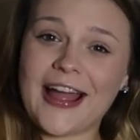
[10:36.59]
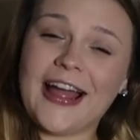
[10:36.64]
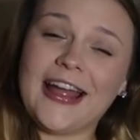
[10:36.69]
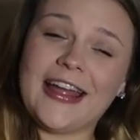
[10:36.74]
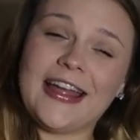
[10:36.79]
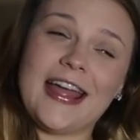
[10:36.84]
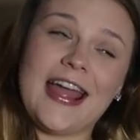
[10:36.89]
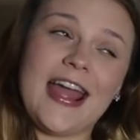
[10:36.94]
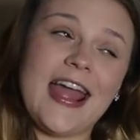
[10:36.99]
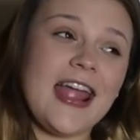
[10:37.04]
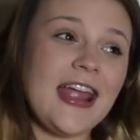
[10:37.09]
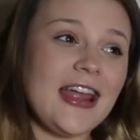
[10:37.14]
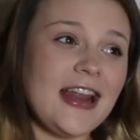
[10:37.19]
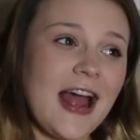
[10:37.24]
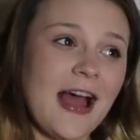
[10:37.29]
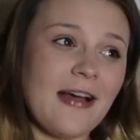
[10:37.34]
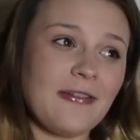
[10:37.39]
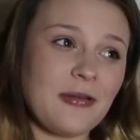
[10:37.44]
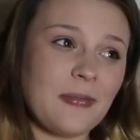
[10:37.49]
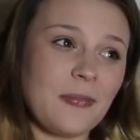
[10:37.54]
I hate
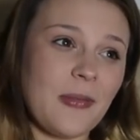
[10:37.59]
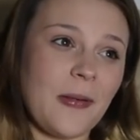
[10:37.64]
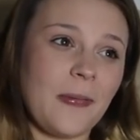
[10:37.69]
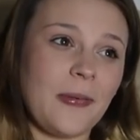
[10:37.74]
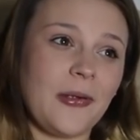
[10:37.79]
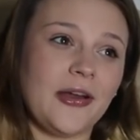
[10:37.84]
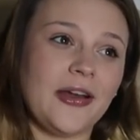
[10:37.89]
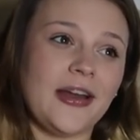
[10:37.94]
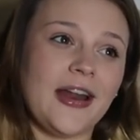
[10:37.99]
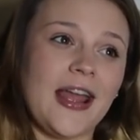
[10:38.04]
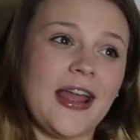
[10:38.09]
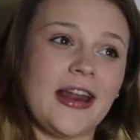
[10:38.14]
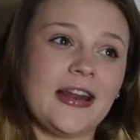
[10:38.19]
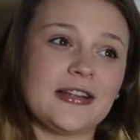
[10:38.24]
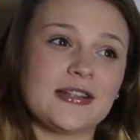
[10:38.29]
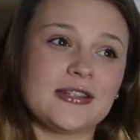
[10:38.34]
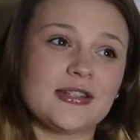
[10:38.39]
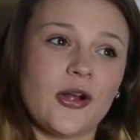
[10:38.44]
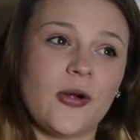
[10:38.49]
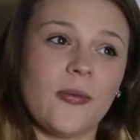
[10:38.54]
having my period, I hate
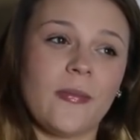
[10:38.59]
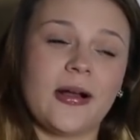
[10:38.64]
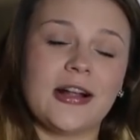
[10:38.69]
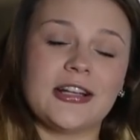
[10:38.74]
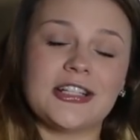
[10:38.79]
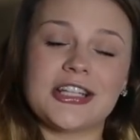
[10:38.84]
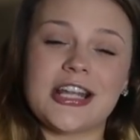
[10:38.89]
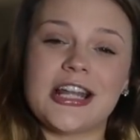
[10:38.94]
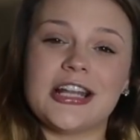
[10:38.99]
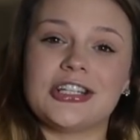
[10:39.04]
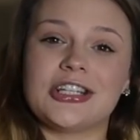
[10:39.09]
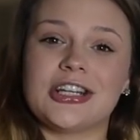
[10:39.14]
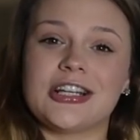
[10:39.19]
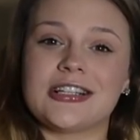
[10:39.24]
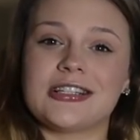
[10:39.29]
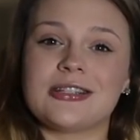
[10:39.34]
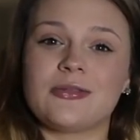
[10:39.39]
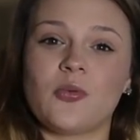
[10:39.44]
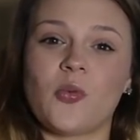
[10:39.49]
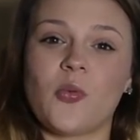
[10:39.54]
it so much and
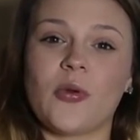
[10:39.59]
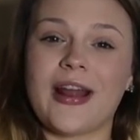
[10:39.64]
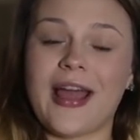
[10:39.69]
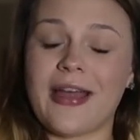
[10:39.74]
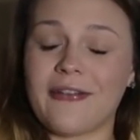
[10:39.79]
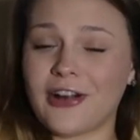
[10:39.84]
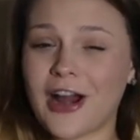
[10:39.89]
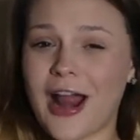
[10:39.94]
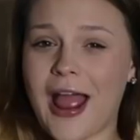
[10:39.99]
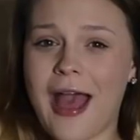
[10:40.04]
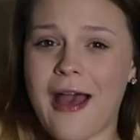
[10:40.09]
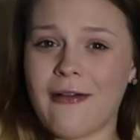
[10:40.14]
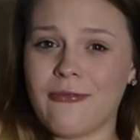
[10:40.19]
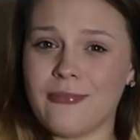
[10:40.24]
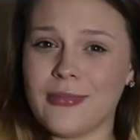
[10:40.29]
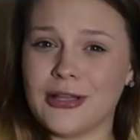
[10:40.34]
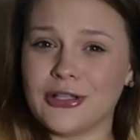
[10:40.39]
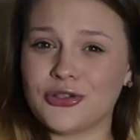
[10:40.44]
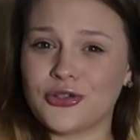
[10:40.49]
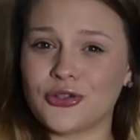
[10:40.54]
just whenever I have
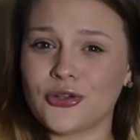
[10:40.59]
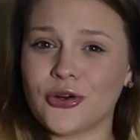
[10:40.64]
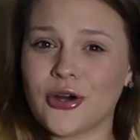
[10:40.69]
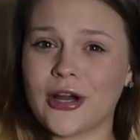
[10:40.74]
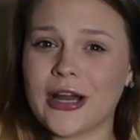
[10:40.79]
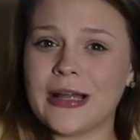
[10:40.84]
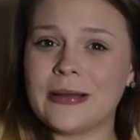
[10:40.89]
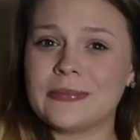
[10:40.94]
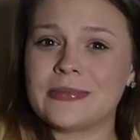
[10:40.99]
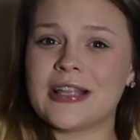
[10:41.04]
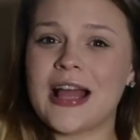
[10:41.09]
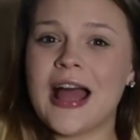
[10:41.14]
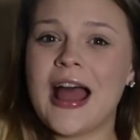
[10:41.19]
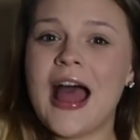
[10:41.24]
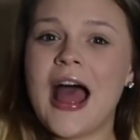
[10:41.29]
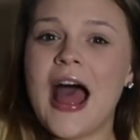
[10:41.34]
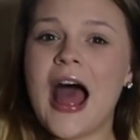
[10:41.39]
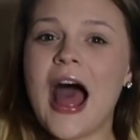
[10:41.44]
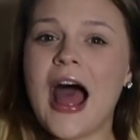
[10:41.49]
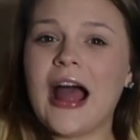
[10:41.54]
menstrual cramps,
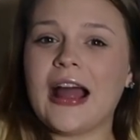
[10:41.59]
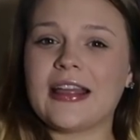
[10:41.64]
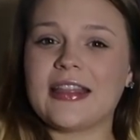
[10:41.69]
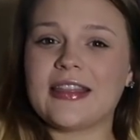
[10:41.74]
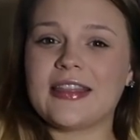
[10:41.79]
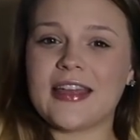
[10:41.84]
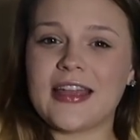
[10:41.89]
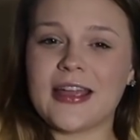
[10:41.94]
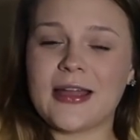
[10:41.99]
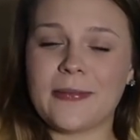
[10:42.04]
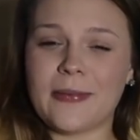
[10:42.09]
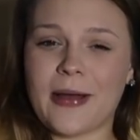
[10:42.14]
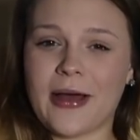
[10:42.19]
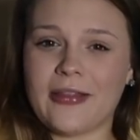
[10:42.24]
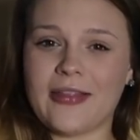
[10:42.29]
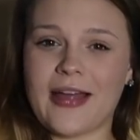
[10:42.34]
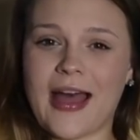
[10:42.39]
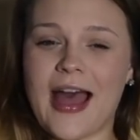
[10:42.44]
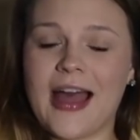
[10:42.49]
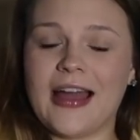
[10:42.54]
I think
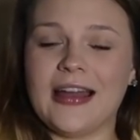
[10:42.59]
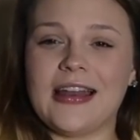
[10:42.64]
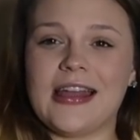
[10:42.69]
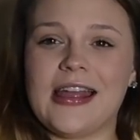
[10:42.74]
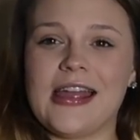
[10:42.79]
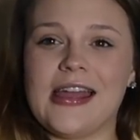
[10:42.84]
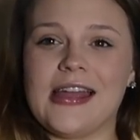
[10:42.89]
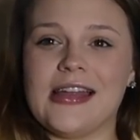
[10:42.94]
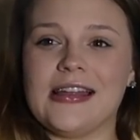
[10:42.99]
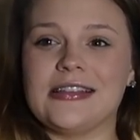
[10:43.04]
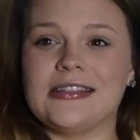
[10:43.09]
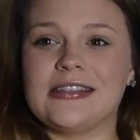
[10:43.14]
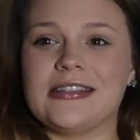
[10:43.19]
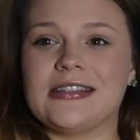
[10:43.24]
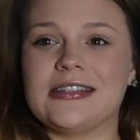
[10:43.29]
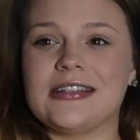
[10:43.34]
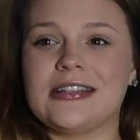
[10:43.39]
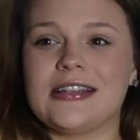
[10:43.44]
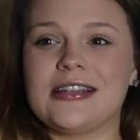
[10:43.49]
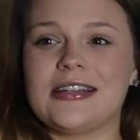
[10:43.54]
about that
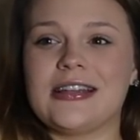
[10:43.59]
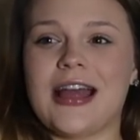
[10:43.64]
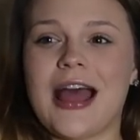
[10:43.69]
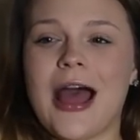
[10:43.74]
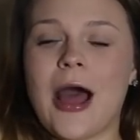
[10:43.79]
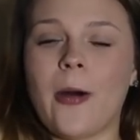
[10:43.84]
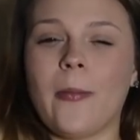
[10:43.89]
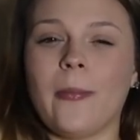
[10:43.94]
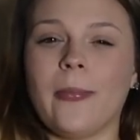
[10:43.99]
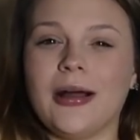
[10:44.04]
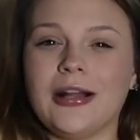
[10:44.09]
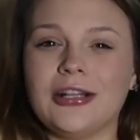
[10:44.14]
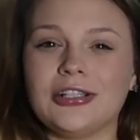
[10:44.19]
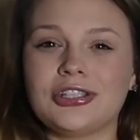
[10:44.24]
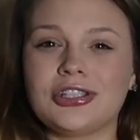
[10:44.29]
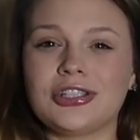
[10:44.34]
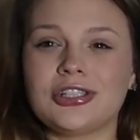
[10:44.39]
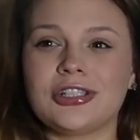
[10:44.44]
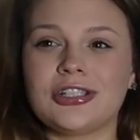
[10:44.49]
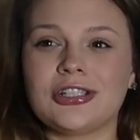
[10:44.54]
and how
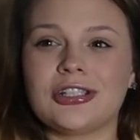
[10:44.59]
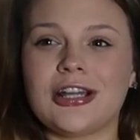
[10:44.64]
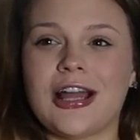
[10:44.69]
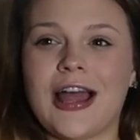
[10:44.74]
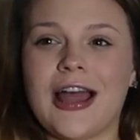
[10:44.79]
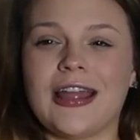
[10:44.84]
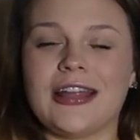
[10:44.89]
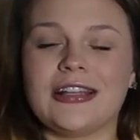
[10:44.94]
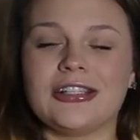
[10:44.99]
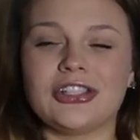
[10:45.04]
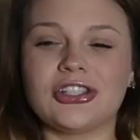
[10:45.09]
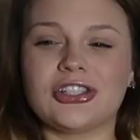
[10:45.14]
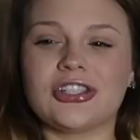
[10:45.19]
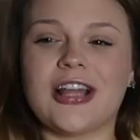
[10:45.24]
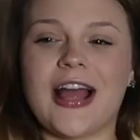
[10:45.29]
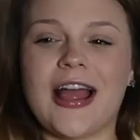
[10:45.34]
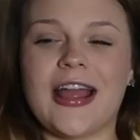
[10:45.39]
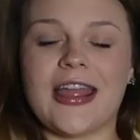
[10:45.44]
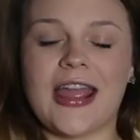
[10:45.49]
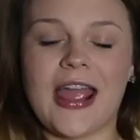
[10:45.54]
much I just,
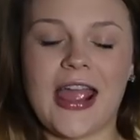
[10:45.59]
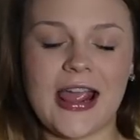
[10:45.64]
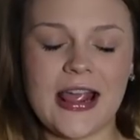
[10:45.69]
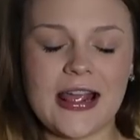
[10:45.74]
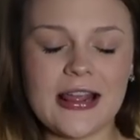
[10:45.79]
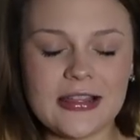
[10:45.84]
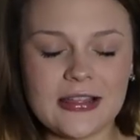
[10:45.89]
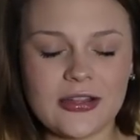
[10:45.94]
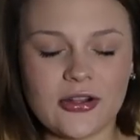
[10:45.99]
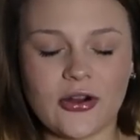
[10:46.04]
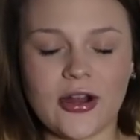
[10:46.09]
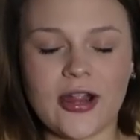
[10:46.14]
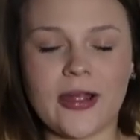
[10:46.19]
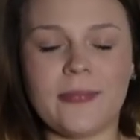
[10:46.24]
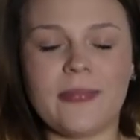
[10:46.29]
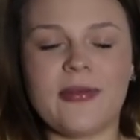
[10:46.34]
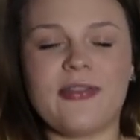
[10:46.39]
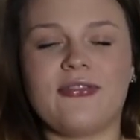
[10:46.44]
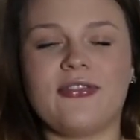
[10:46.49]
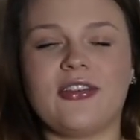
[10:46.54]
I hate the
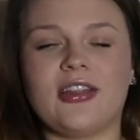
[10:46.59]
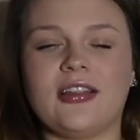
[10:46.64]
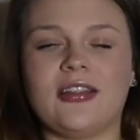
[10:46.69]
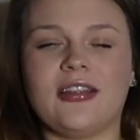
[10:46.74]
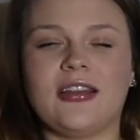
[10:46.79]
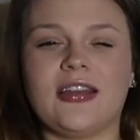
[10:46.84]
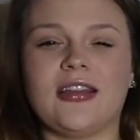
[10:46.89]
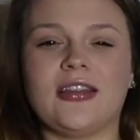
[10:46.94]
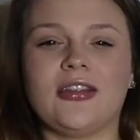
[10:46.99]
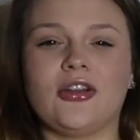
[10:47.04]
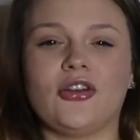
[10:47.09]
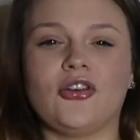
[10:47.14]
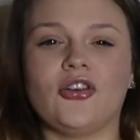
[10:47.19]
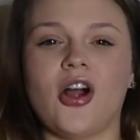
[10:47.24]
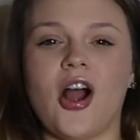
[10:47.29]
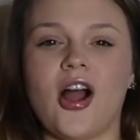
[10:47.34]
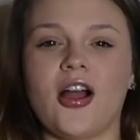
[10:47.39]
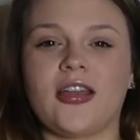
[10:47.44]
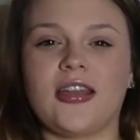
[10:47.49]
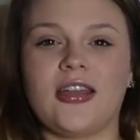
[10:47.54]
crampy feeling, the
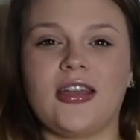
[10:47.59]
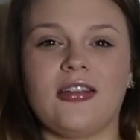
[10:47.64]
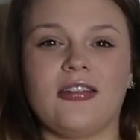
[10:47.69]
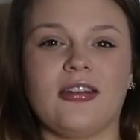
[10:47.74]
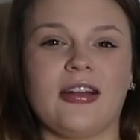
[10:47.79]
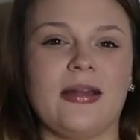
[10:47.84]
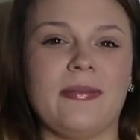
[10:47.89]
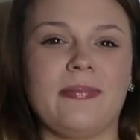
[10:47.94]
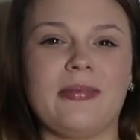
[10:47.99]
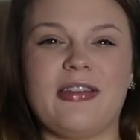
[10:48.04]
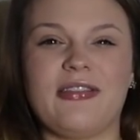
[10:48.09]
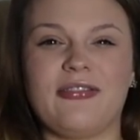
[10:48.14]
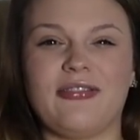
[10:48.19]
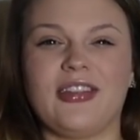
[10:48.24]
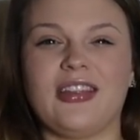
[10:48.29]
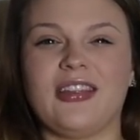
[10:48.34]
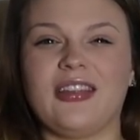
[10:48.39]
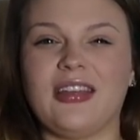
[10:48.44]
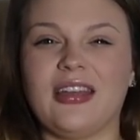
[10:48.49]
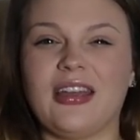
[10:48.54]
groggy, crampy
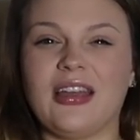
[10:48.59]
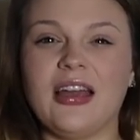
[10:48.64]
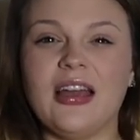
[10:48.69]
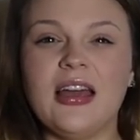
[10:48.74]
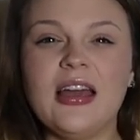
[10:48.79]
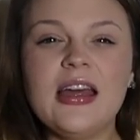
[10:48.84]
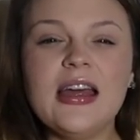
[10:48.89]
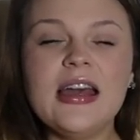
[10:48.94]
feeling.